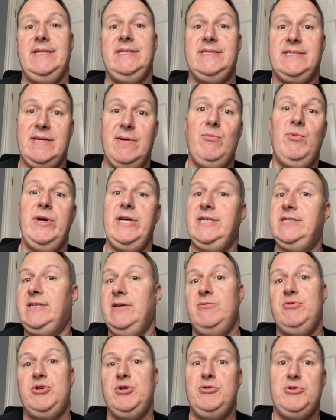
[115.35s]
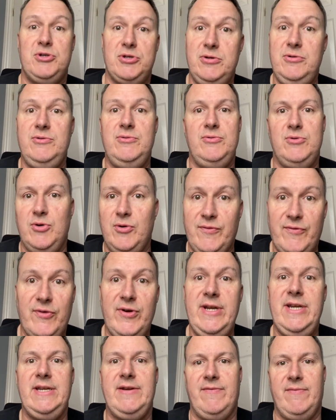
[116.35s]
Some weeks they will do two or
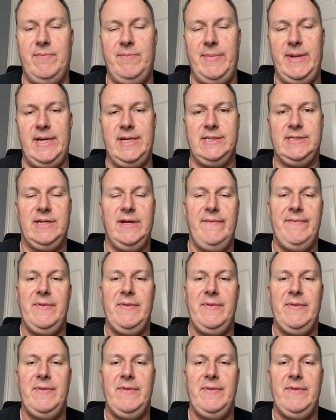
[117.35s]
three different beers.